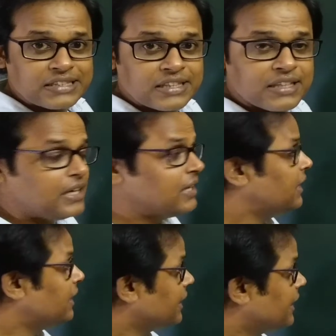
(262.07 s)
than the
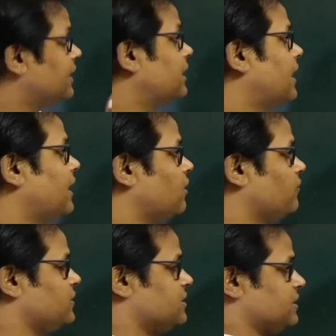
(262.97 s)
critical angle
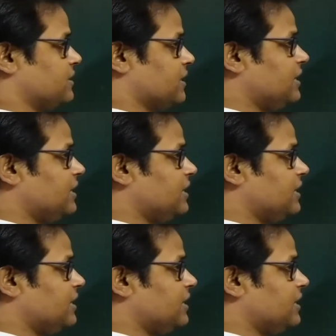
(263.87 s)
of incidence.